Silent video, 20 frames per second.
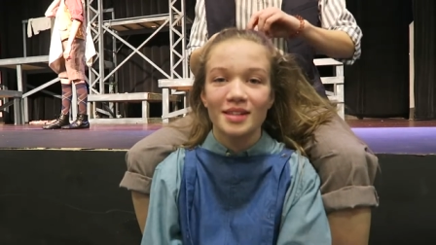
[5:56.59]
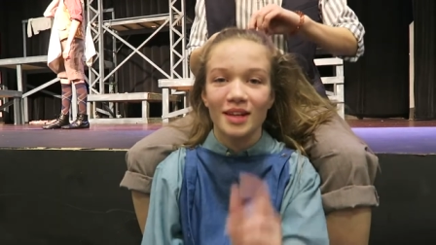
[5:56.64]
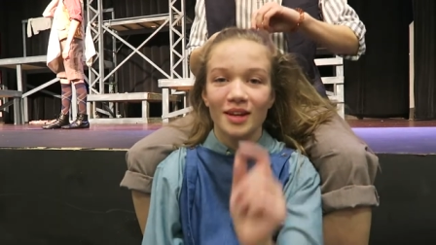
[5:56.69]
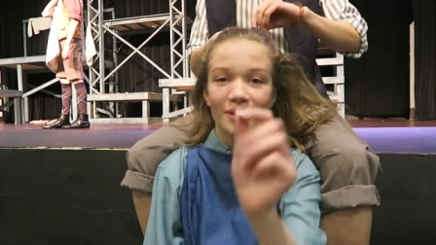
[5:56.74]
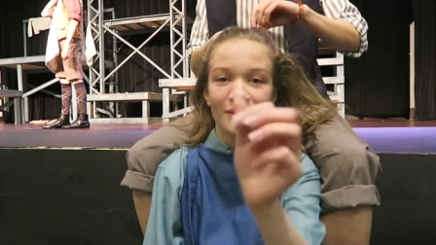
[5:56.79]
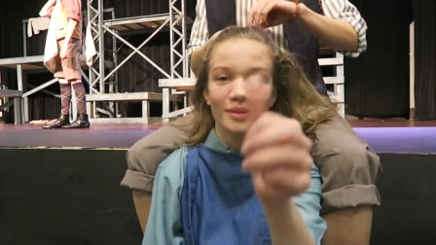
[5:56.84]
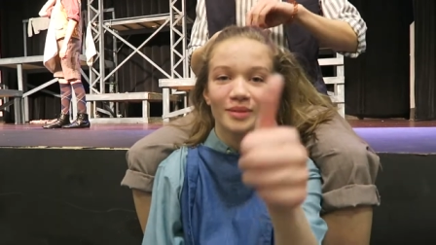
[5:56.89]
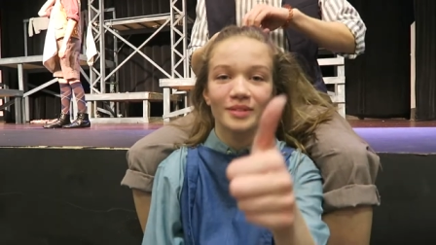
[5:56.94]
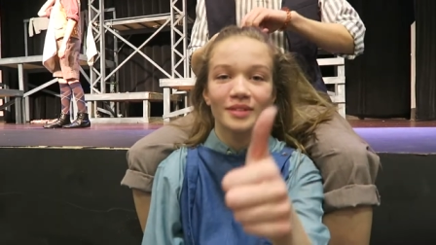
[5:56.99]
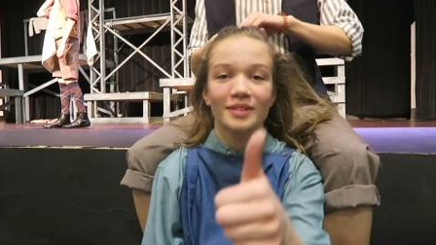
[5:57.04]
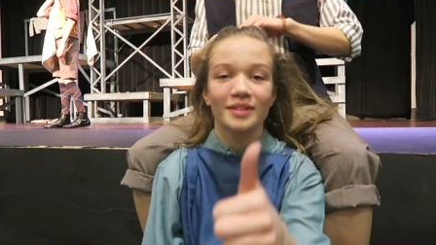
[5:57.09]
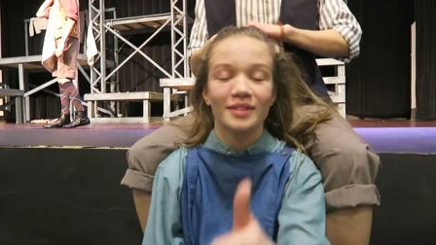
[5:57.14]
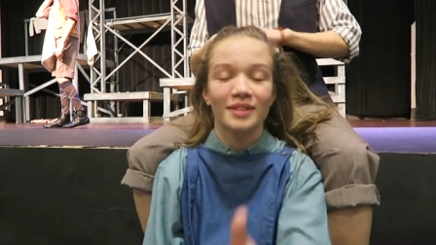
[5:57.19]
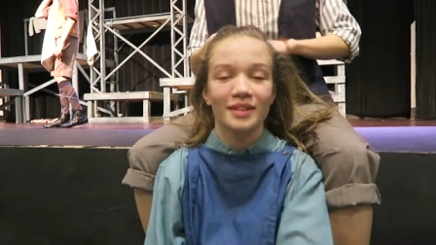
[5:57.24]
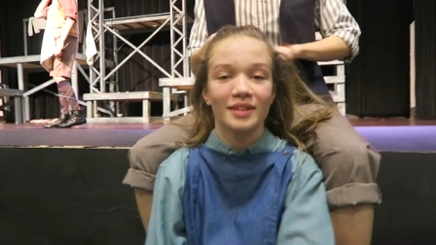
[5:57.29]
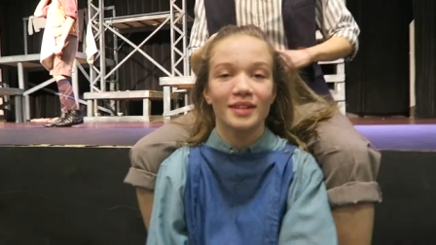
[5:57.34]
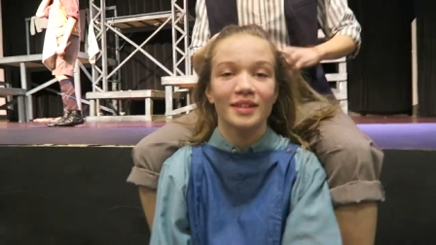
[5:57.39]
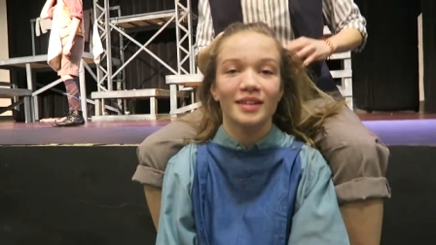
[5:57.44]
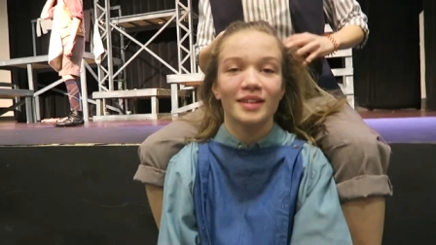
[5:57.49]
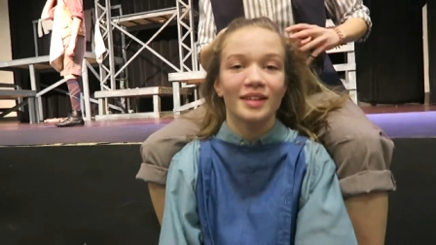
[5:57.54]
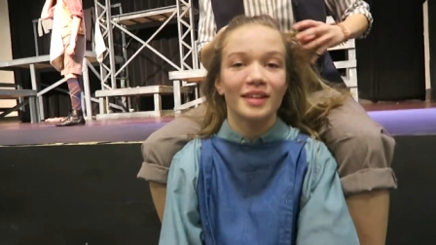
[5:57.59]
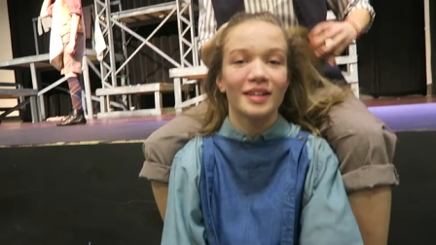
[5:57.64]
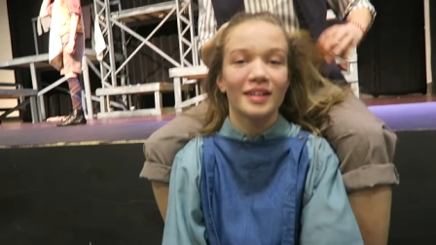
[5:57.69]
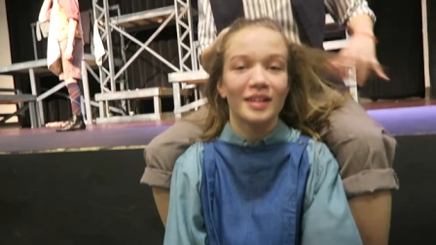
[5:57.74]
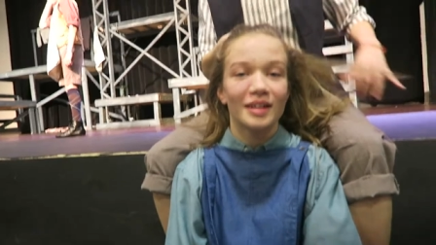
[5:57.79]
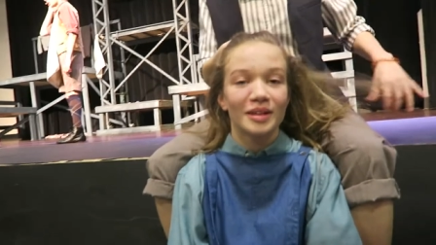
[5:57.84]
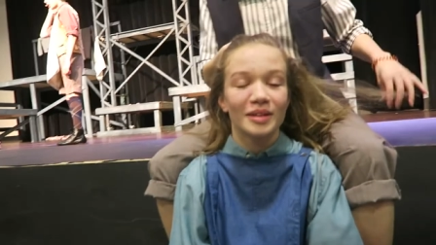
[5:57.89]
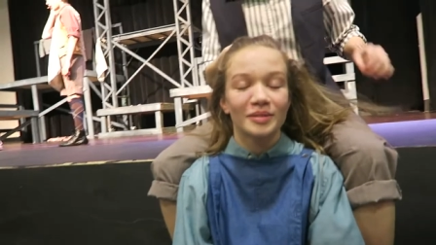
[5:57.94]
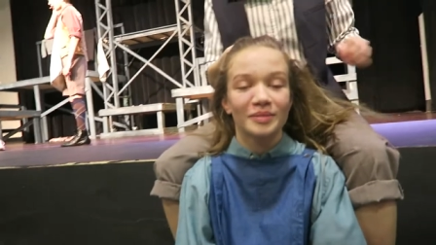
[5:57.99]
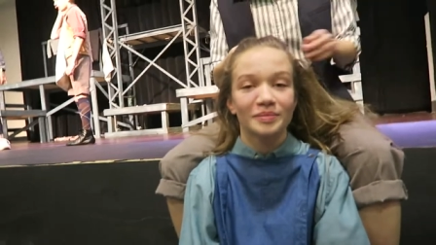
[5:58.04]
So there you go, you heard it
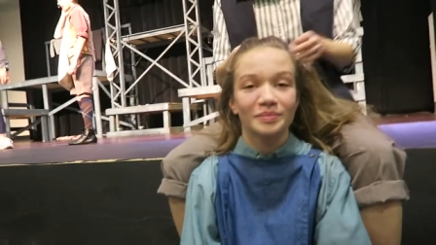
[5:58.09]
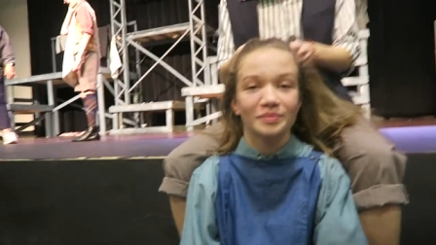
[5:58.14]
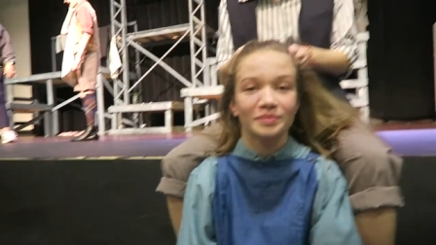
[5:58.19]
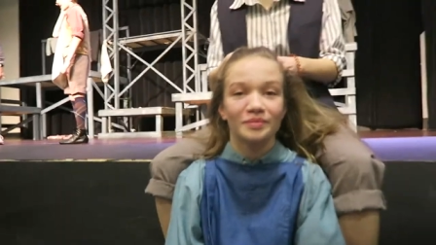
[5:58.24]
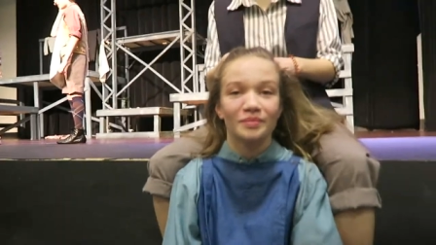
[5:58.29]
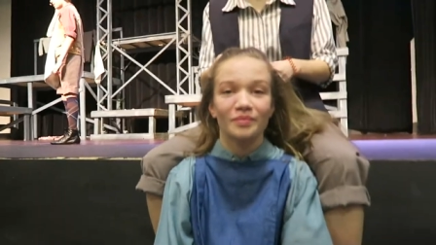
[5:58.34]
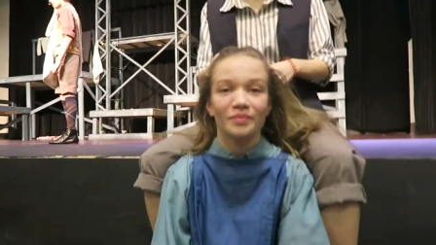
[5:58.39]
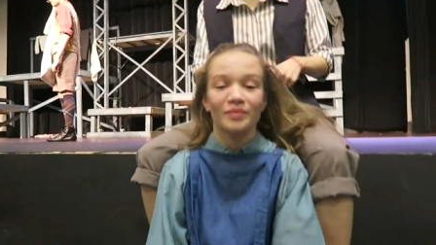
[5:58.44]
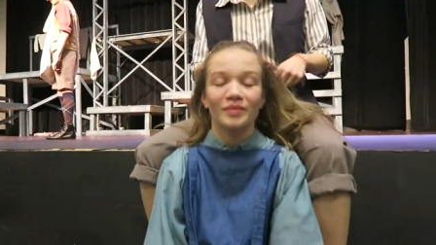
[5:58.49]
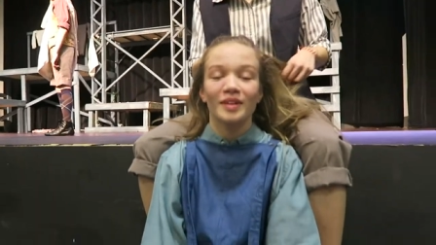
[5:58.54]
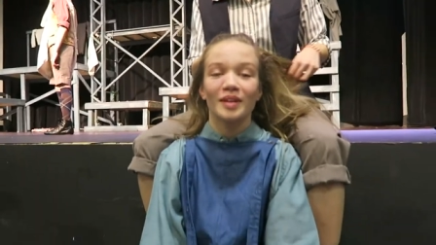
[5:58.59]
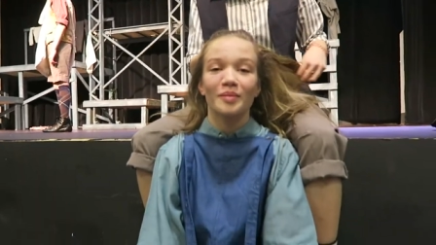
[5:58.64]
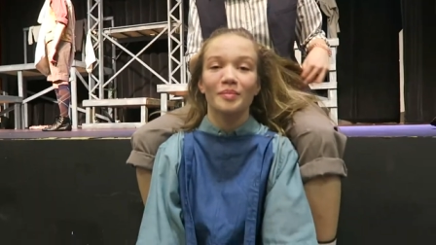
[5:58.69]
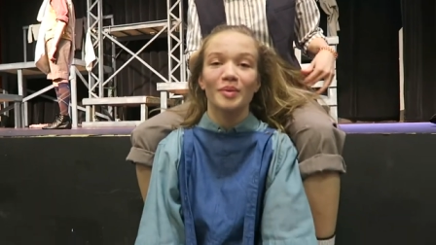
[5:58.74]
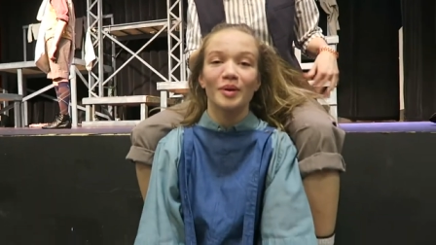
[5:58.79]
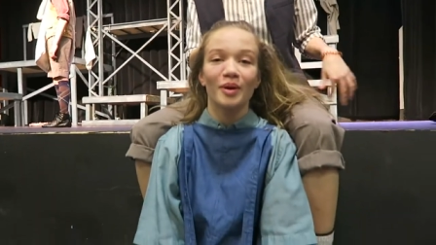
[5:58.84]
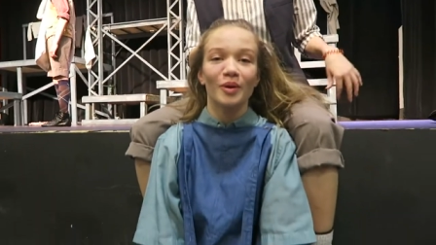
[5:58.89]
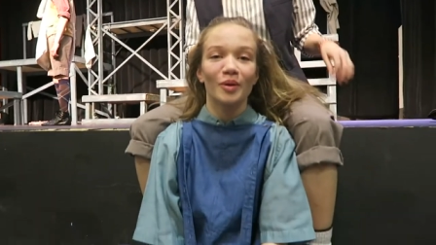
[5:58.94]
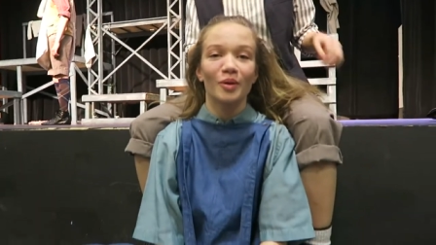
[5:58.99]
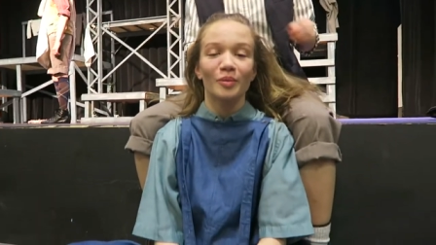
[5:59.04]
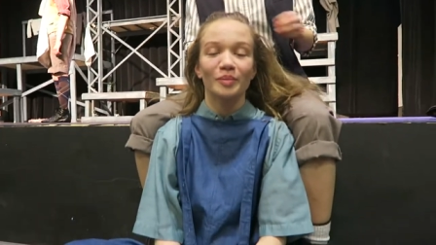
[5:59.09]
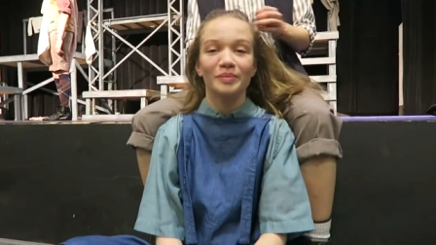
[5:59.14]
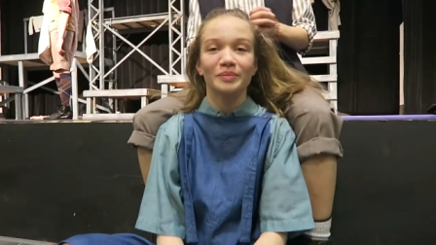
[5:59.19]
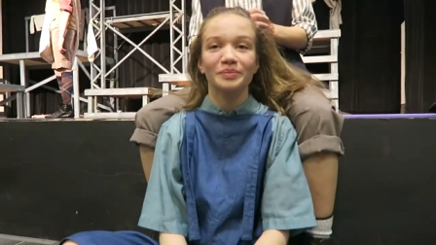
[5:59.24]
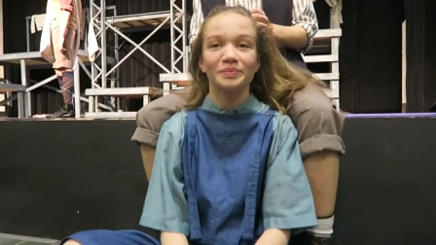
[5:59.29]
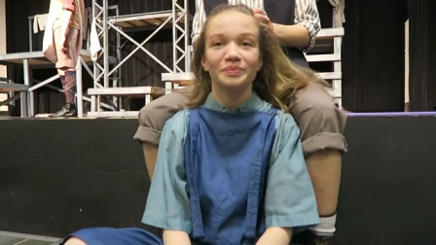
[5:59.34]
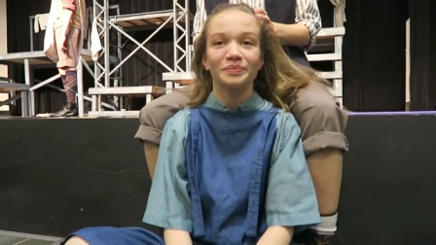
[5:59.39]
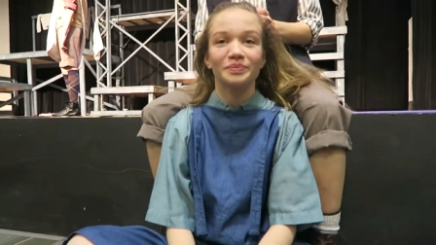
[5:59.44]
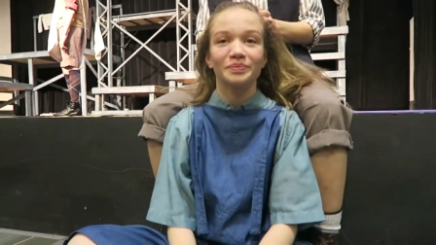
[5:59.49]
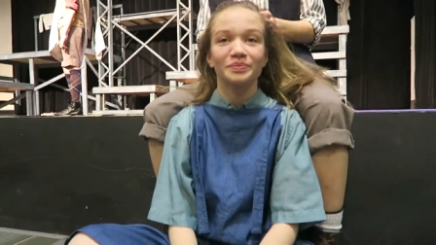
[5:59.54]
right here, folks. Bring food.